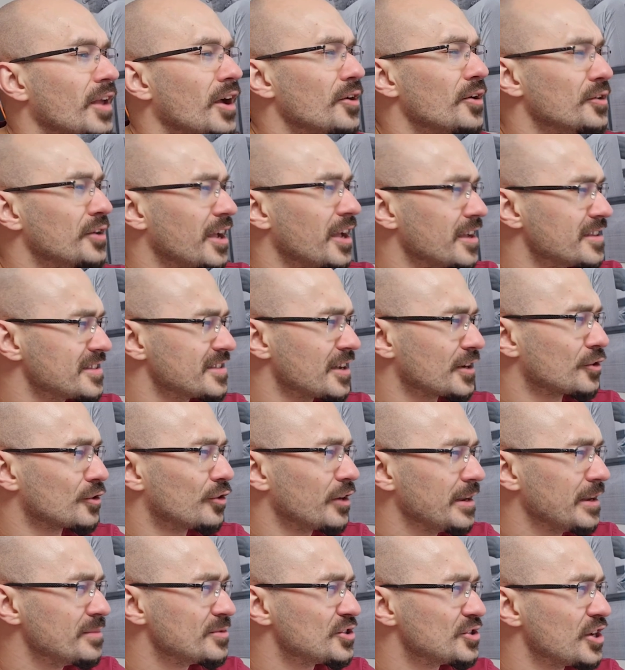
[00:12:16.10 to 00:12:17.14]
Okay, is that
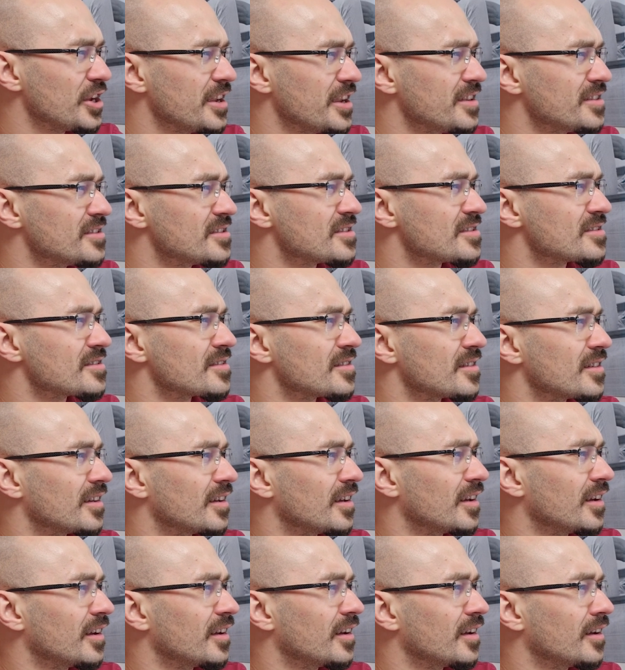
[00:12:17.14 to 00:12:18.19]
cream cheese?
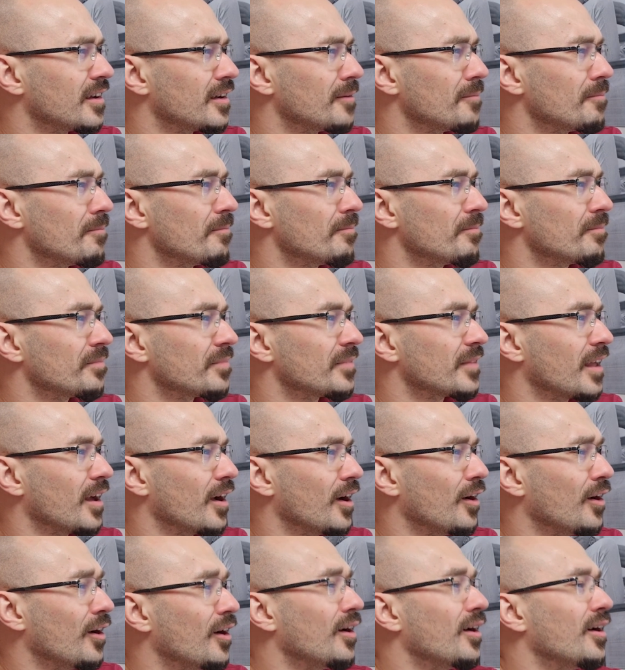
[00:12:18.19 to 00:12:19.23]
Um,
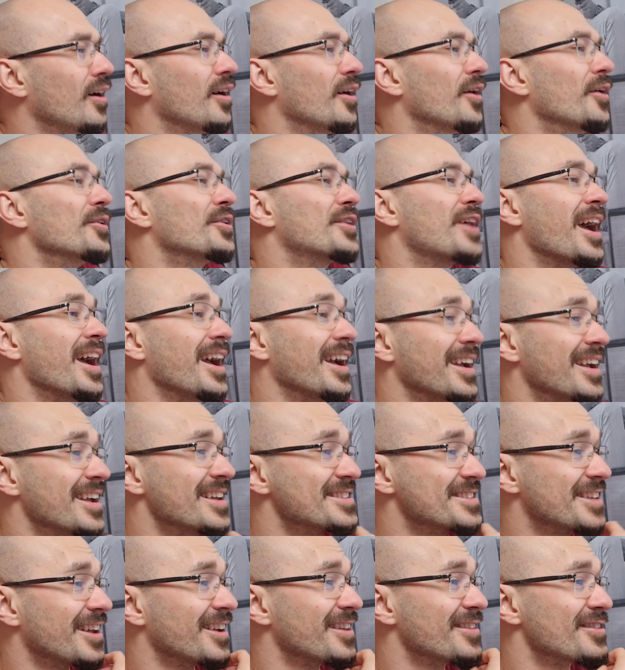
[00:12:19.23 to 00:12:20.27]
Ah, okay,
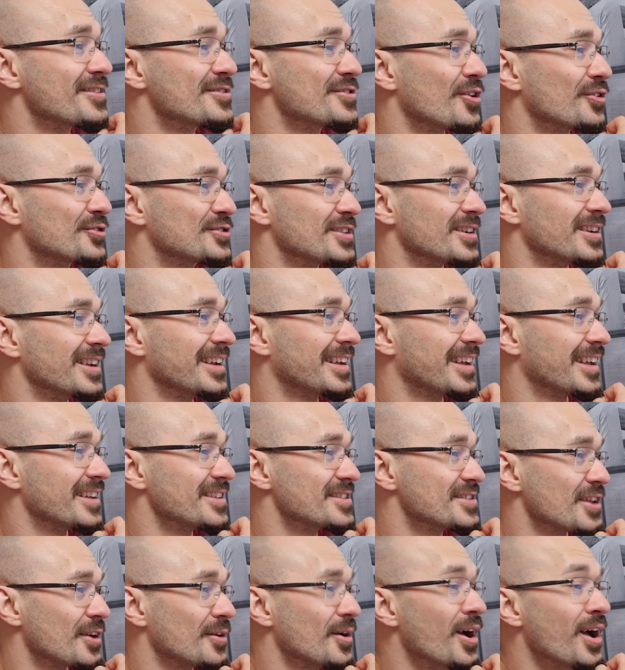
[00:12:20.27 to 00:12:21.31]
he's getting the dog to lick
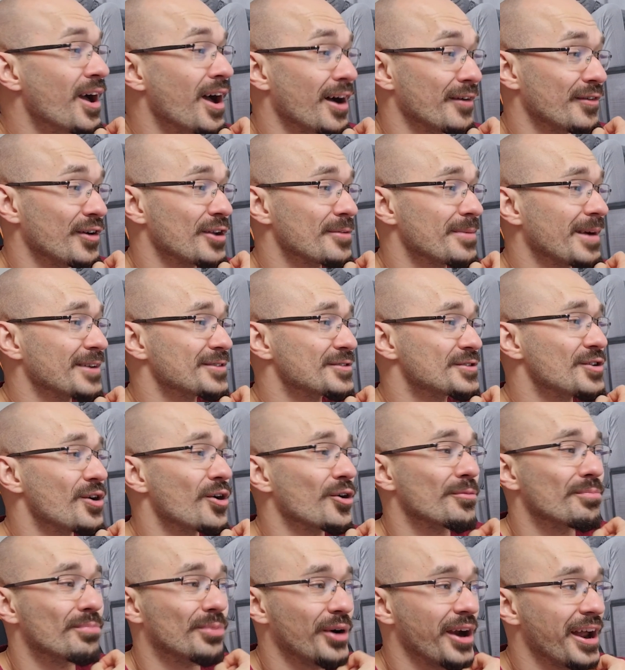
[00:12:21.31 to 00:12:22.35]
it. So I've heard about
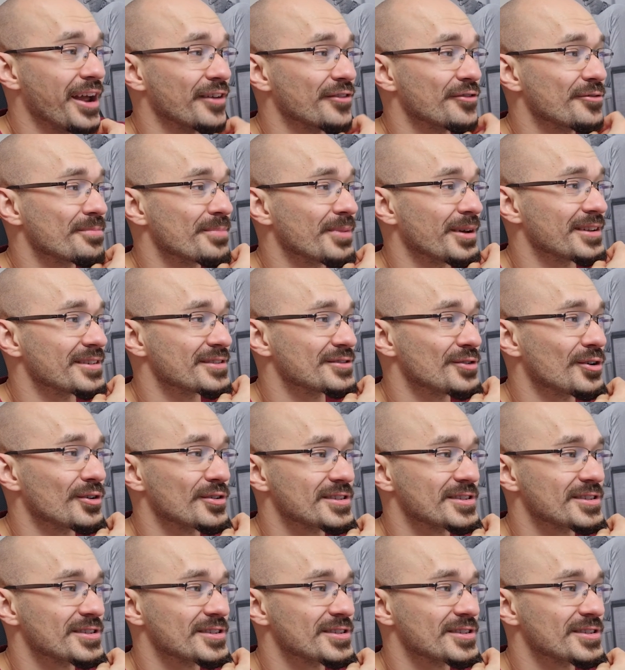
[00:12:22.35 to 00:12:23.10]
dog breath, but